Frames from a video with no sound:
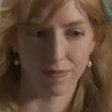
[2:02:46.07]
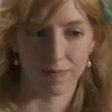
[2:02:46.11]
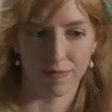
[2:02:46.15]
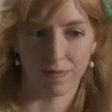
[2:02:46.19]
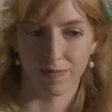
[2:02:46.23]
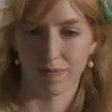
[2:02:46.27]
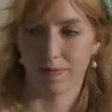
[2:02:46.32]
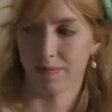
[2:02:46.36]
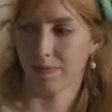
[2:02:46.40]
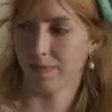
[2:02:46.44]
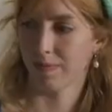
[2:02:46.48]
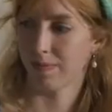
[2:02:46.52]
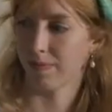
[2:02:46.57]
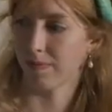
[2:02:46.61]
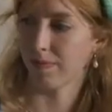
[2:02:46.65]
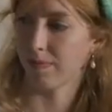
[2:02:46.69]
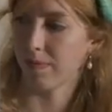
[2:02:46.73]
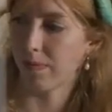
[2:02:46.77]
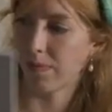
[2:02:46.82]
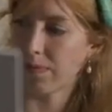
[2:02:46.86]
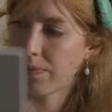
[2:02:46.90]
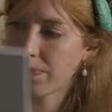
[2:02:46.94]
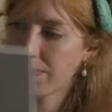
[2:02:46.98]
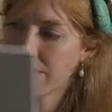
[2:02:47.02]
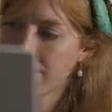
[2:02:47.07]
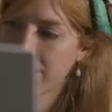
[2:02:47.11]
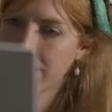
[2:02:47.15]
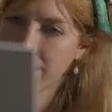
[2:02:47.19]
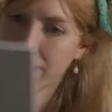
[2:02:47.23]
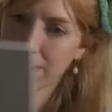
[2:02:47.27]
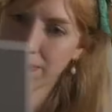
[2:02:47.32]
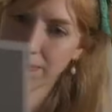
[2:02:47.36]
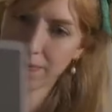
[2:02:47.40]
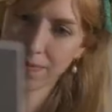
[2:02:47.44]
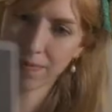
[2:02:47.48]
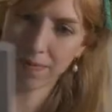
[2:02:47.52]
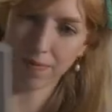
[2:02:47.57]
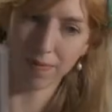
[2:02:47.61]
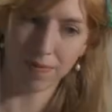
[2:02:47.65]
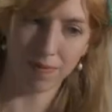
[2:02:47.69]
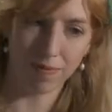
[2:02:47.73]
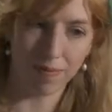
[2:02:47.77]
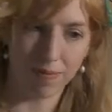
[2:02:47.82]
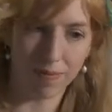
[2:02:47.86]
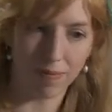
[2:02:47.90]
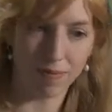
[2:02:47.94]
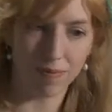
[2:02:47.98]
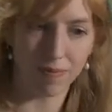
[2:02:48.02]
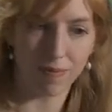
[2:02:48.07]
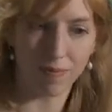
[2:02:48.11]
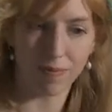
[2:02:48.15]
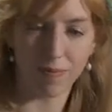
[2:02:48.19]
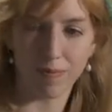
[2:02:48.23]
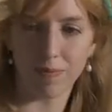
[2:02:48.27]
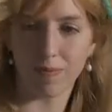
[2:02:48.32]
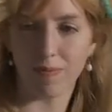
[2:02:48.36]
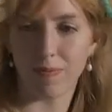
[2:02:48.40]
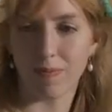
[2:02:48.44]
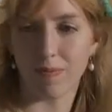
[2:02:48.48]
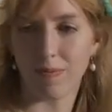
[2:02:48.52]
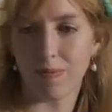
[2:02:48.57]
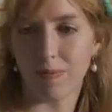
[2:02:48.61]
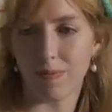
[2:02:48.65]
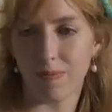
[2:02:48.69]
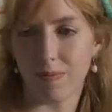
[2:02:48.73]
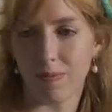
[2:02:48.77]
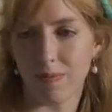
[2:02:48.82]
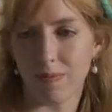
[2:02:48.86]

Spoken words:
Children of the 80s right there, ladies and gentlemen.